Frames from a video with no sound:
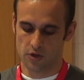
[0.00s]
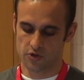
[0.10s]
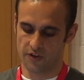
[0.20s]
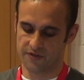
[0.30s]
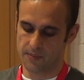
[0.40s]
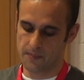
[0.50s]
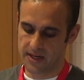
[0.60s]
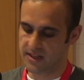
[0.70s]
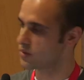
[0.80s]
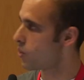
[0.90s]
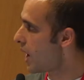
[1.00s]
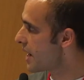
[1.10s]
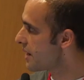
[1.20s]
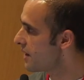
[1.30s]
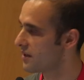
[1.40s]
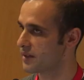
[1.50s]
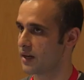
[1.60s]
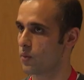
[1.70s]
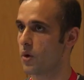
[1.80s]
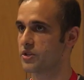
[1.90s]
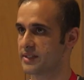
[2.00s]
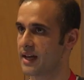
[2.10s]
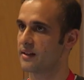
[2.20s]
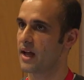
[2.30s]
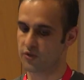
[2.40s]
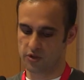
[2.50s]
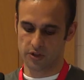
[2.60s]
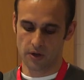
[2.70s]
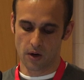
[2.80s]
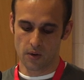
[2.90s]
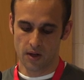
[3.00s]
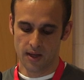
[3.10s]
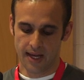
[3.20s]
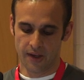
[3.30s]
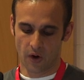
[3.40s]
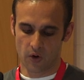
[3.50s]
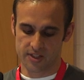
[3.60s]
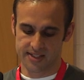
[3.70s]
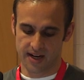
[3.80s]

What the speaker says: So if the min is 1, then it won't scale down to 0. And you can also